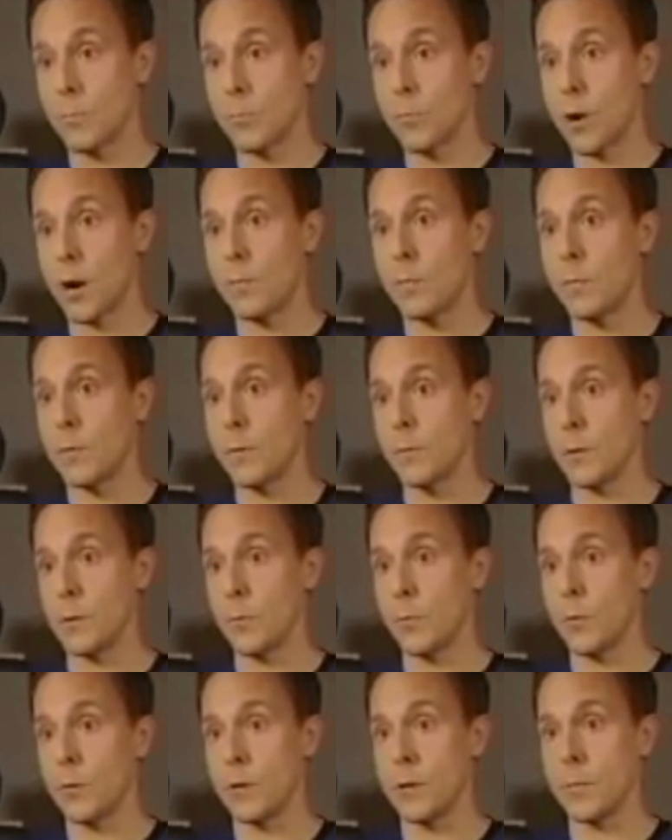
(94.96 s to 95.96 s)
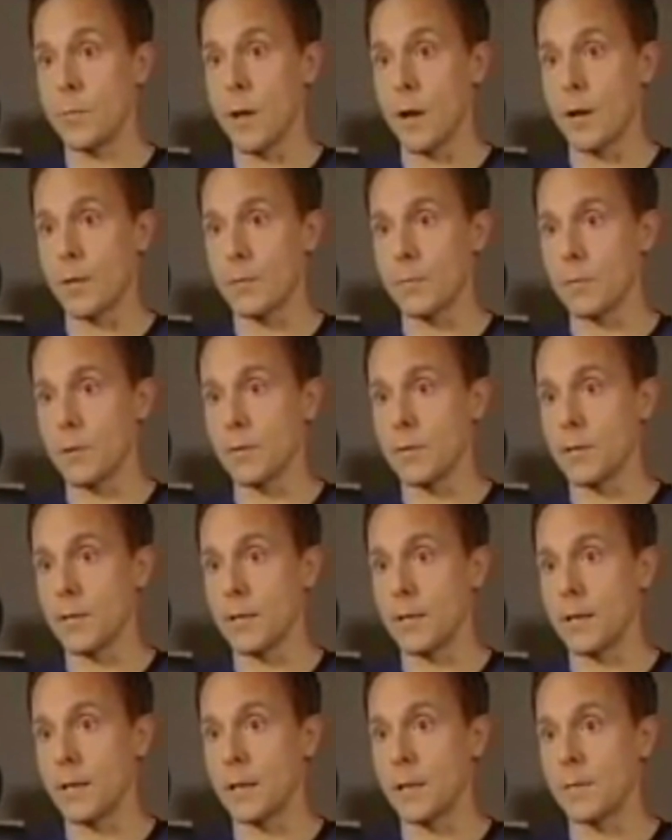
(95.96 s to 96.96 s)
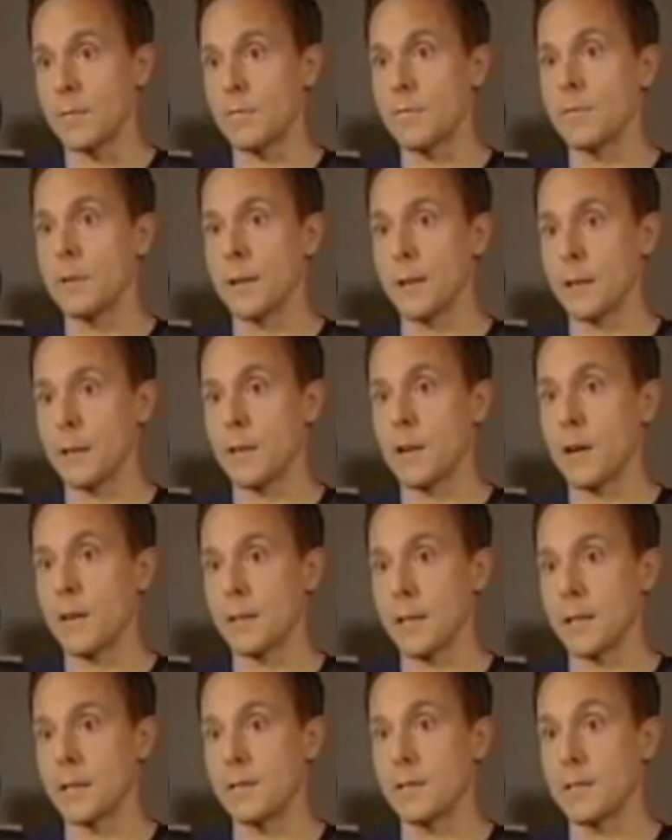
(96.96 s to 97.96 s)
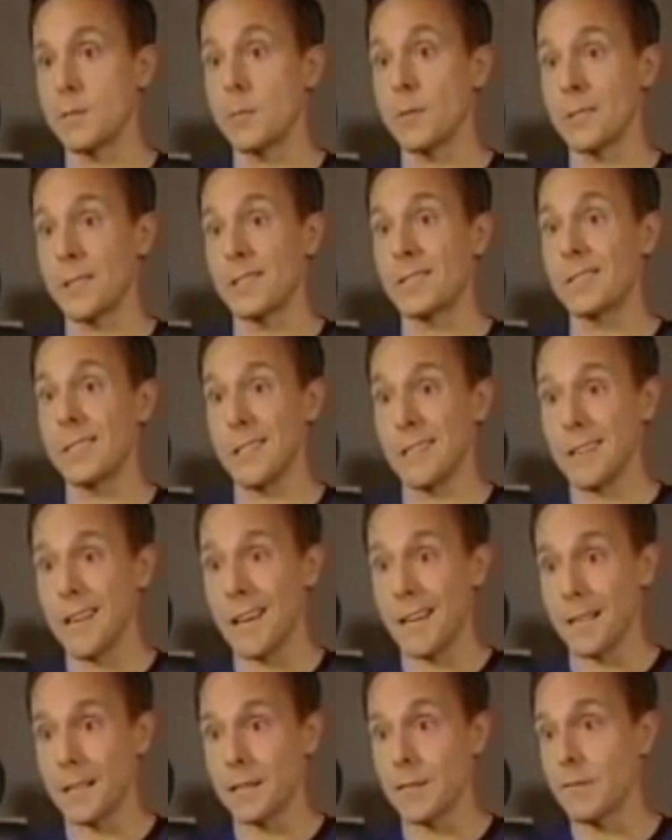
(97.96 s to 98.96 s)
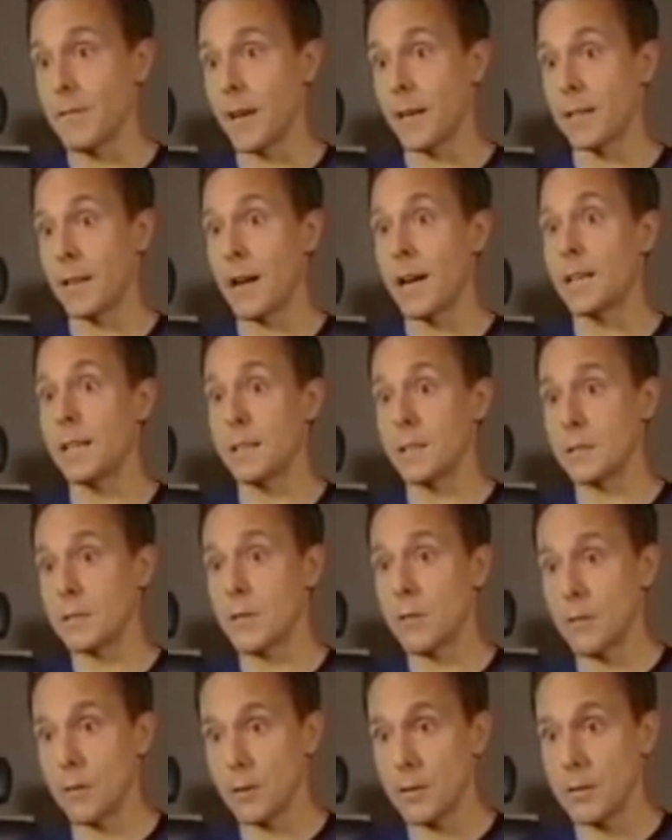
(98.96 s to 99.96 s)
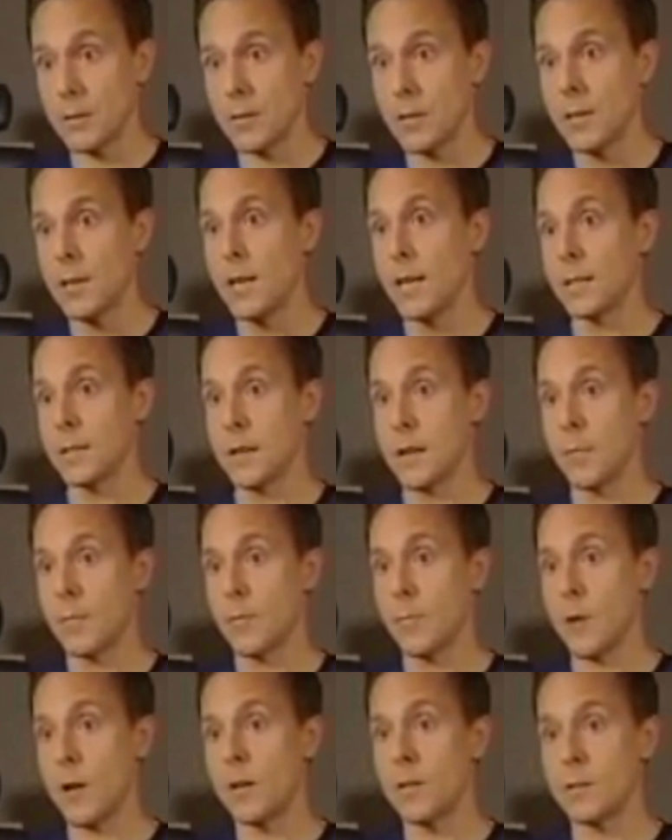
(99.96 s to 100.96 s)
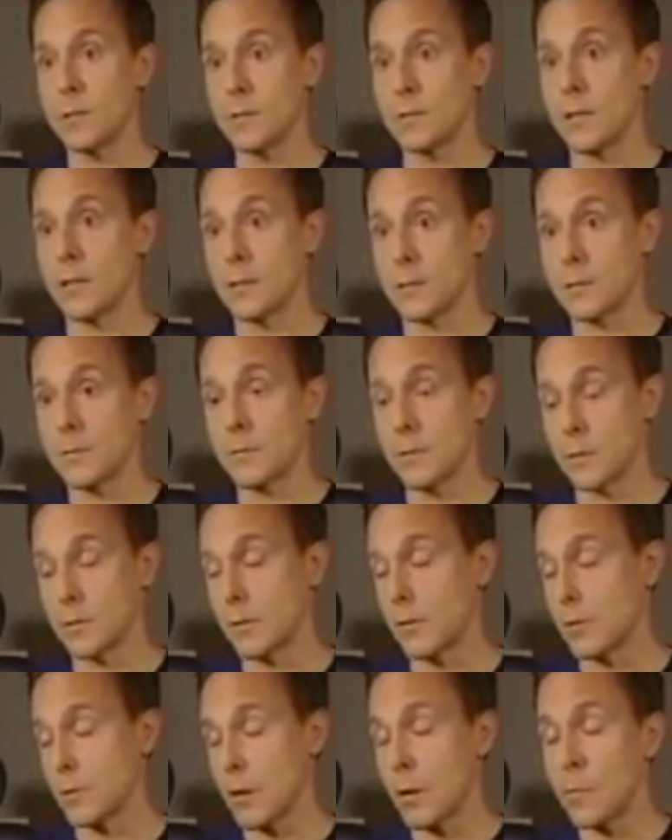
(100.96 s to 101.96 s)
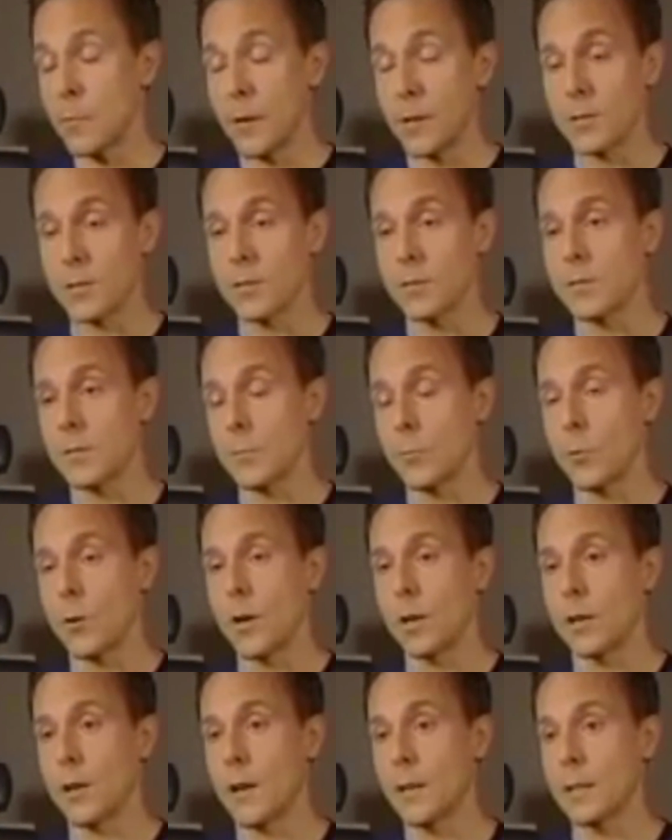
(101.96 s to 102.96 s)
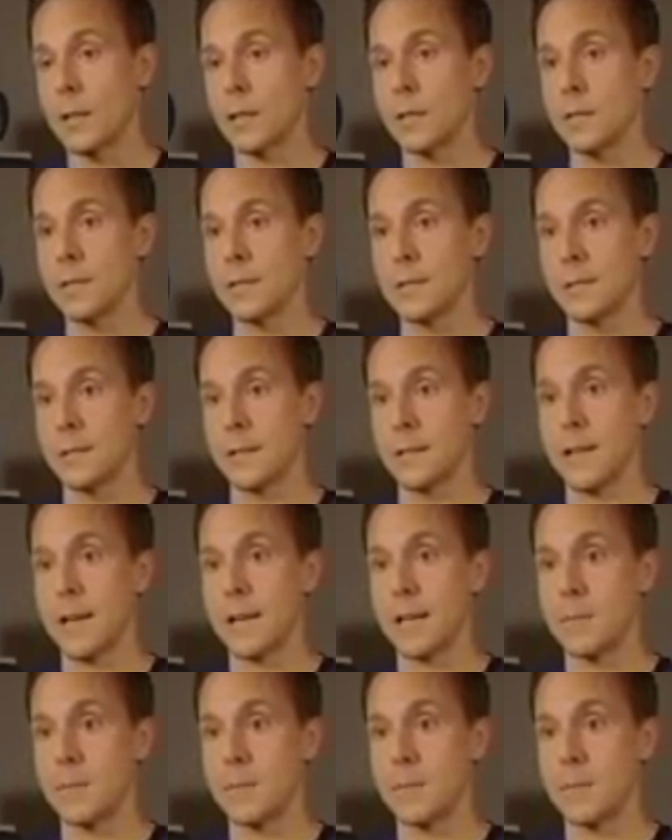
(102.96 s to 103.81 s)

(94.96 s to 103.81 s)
problem that we worry about with any kind of uh, contact lens, particularly at night. In fact, I discourage, as an ophthalmologist, I discourage all patients from wearing contact lenses at night.